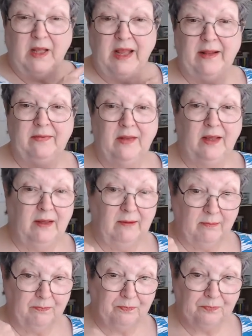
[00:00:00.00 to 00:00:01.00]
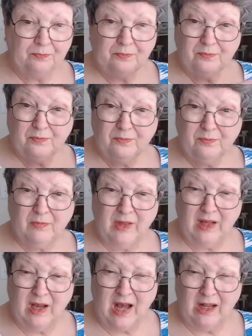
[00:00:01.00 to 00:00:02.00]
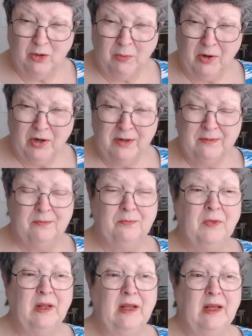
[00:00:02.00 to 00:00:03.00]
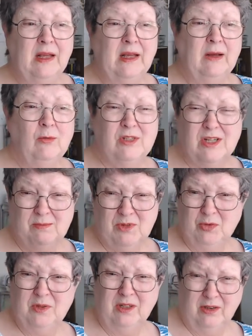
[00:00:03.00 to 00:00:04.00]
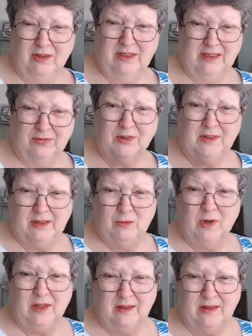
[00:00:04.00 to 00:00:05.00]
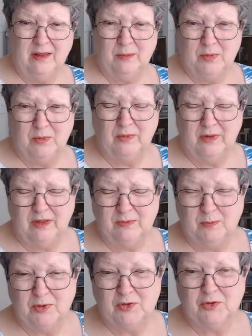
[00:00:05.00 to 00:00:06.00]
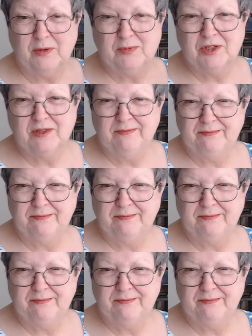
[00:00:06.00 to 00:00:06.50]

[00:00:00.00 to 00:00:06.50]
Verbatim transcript: and the collar part, which I'm doing a little different than what the, the prescription,